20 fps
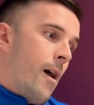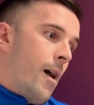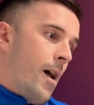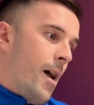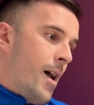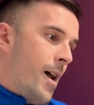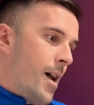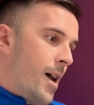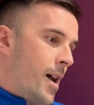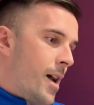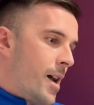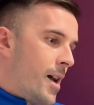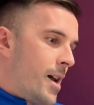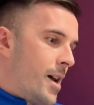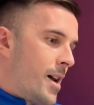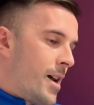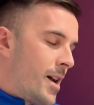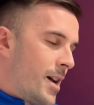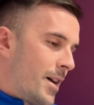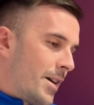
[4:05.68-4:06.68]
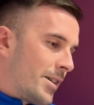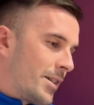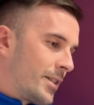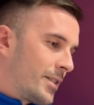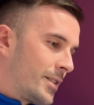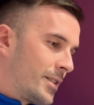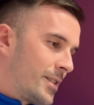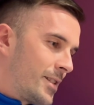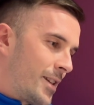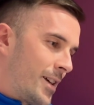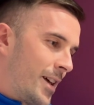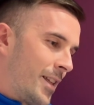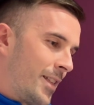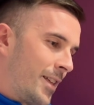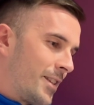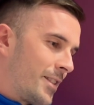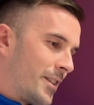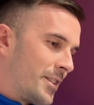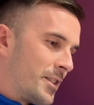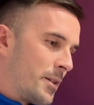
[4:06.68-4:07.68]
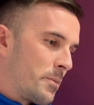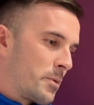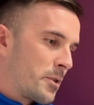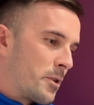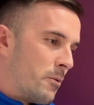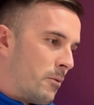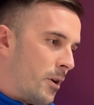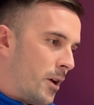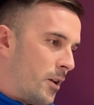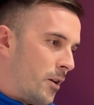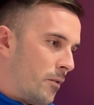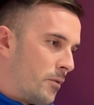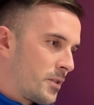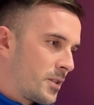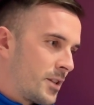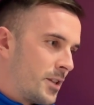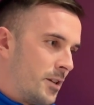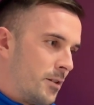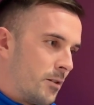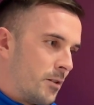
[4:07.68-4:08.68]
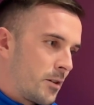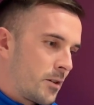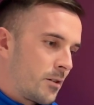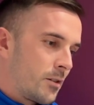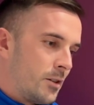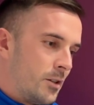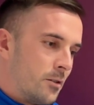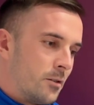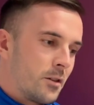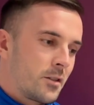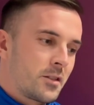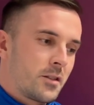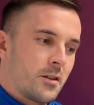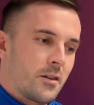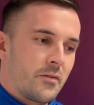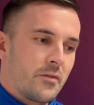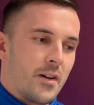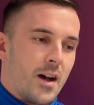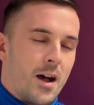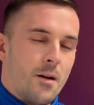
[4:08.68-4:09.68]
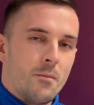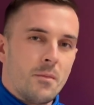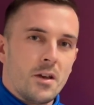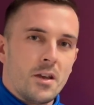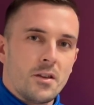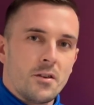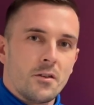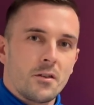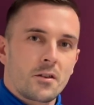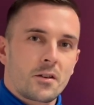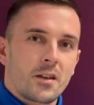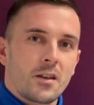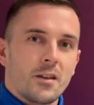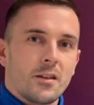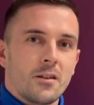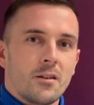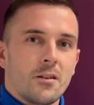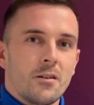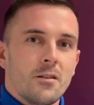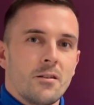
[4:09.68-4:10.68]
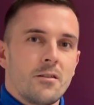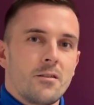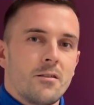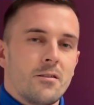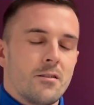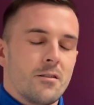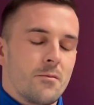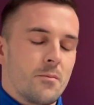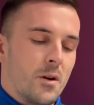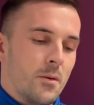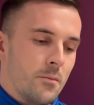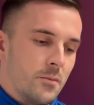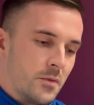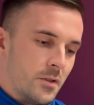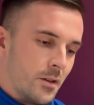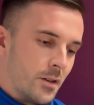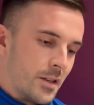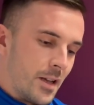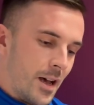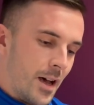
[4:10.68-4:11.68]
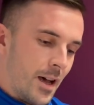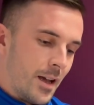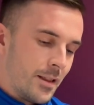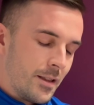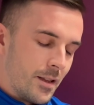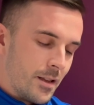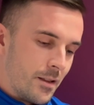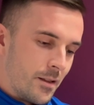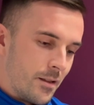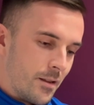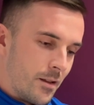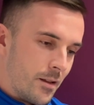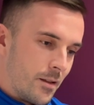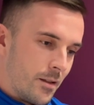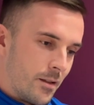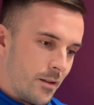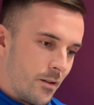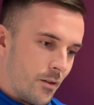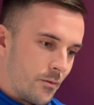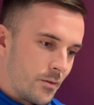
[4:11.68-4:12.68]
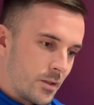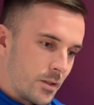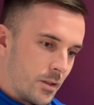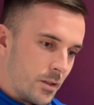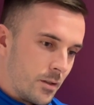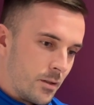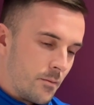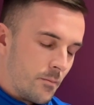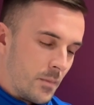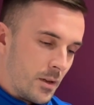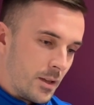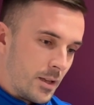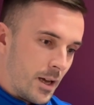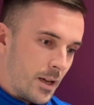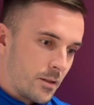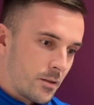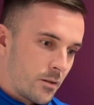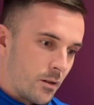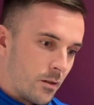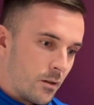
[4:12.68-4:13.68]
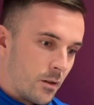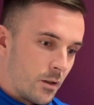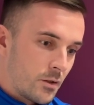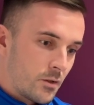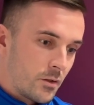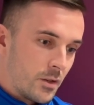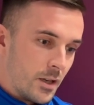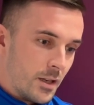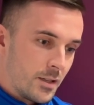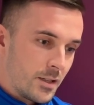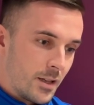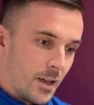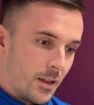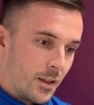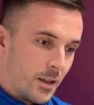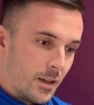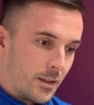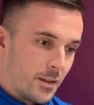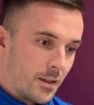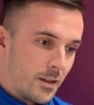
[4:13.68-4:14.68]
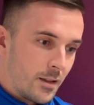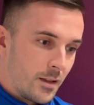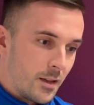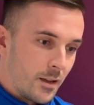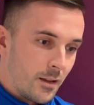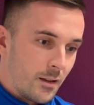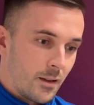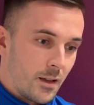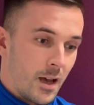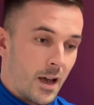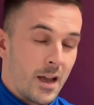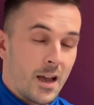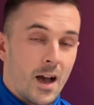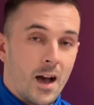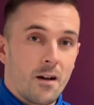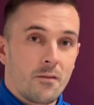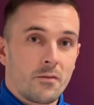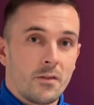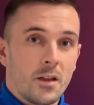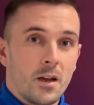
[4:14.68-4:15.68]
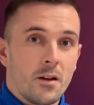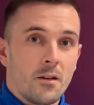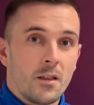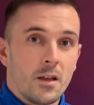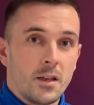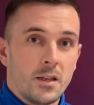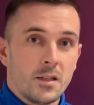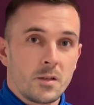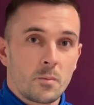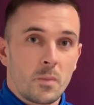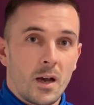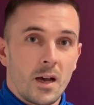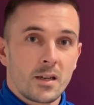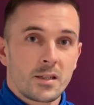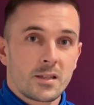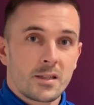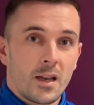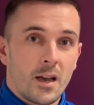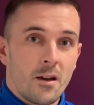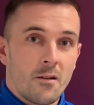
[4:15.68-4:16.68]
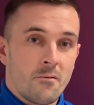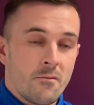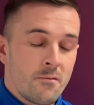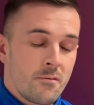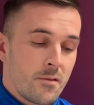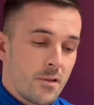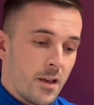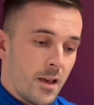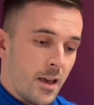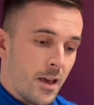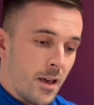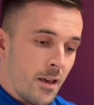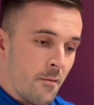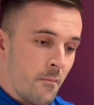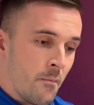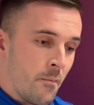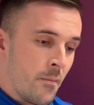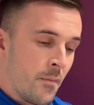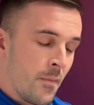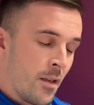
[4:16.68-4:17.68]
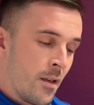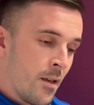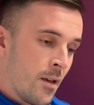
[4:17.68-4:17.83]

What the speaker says: I think the typical one, obviously you look to your family and you look at your mum, your dad, and obviously my dad's got a lot of traits that I'd like to think that I have now that he's passed down.